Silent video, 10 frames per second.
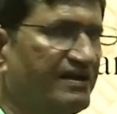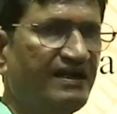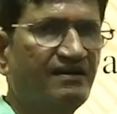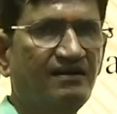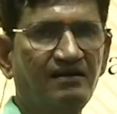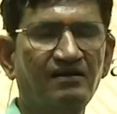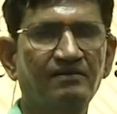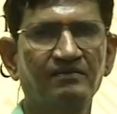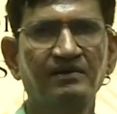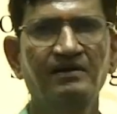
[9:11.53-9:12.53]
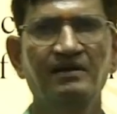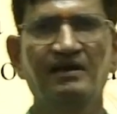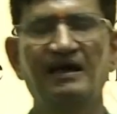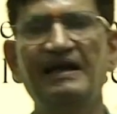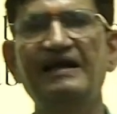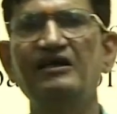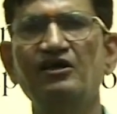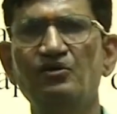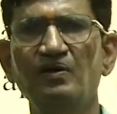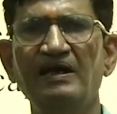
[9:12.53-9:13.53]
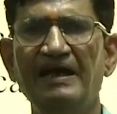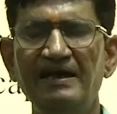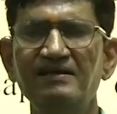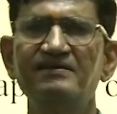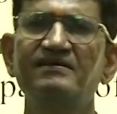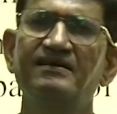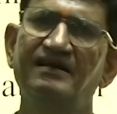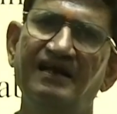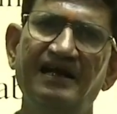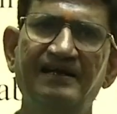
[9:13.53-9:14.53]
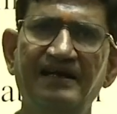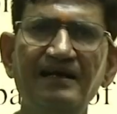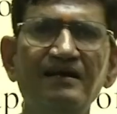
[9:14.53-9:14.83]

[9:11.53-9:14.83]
uh, connected to its related